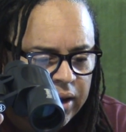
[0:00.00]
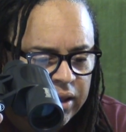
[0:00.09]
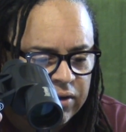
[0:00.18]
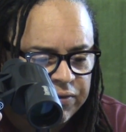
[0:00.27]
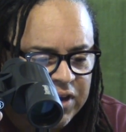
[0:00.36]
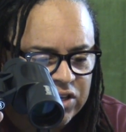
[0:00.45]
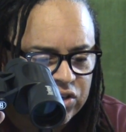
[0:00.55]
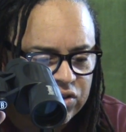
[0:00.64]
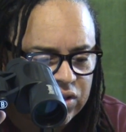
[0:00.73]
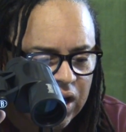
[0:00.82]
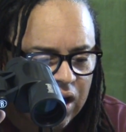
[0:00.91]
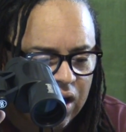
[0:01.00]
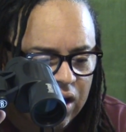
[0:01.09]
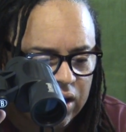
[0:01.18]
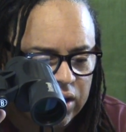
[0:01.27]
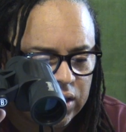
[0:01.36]
The features
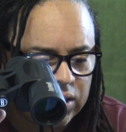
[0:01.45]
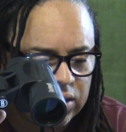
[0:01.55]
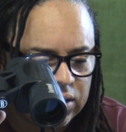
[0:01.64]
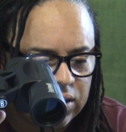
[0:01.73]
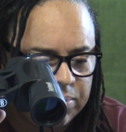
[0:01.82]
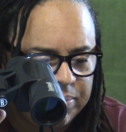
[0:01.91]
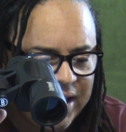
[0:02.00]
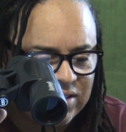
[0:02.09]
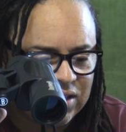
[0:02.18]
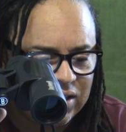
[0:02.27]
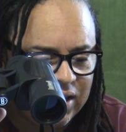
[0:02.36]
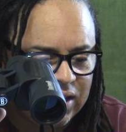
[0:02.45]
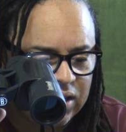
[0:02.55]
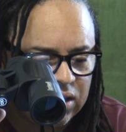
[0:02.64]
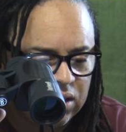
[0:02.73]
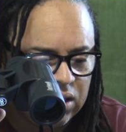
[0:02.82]
are basically